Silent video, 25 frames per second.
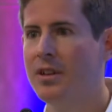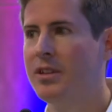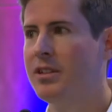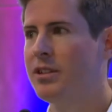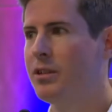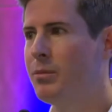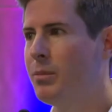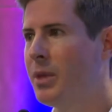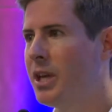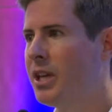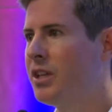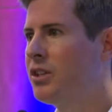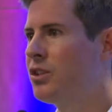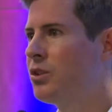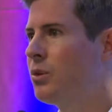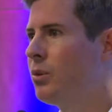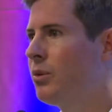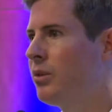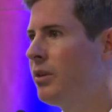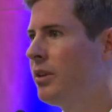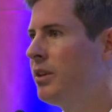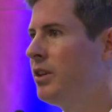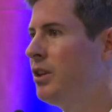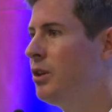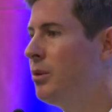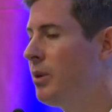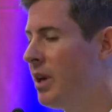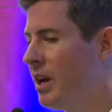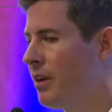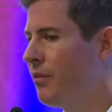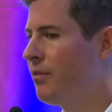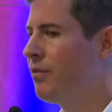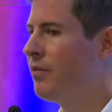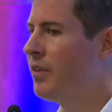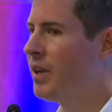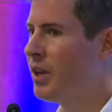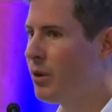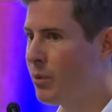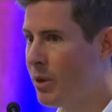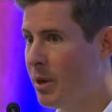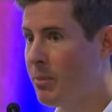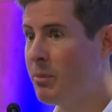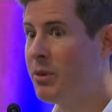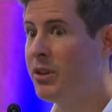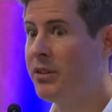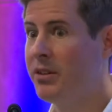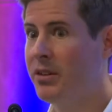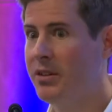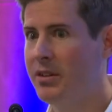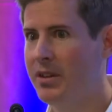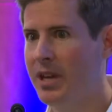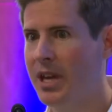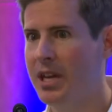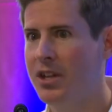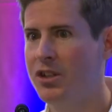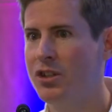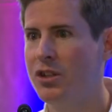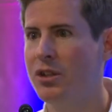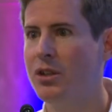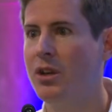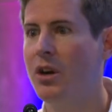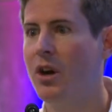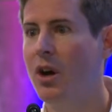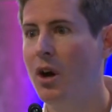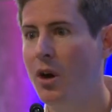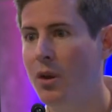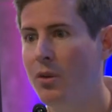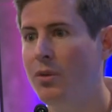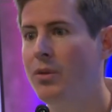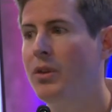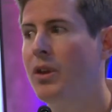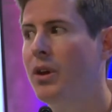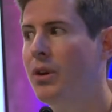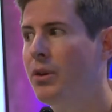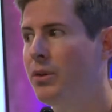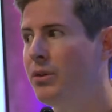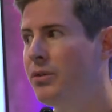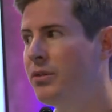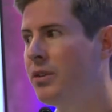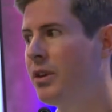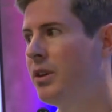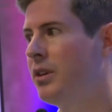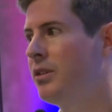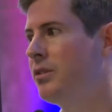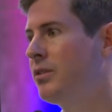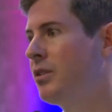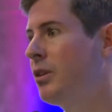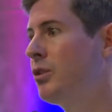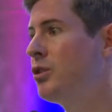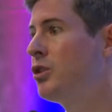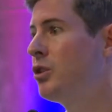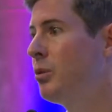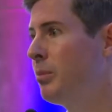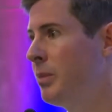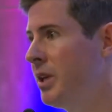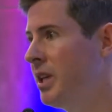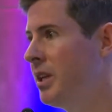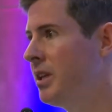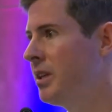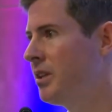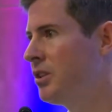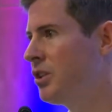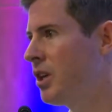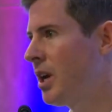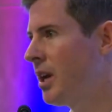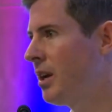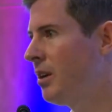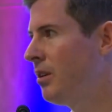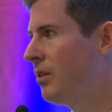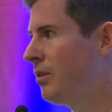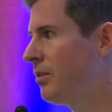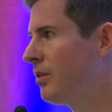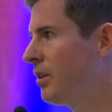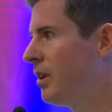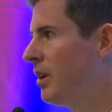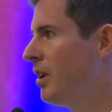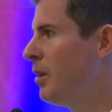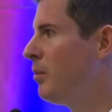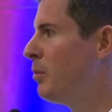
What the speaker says: to make sure that you have fair representation on those social media channels,